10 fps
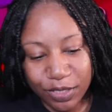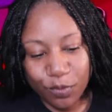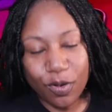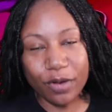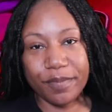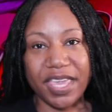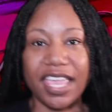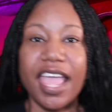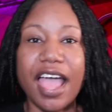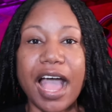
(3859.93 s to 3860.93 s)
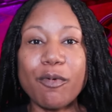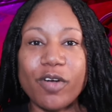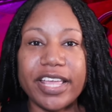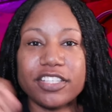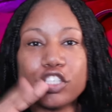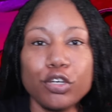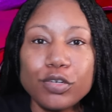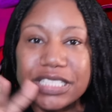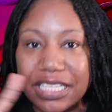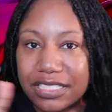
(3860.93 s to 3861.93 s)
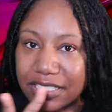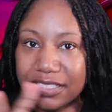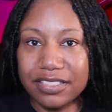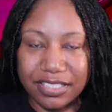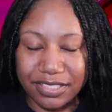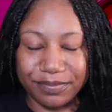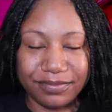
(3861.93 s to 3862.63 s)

Walk with me. I want 2 seasons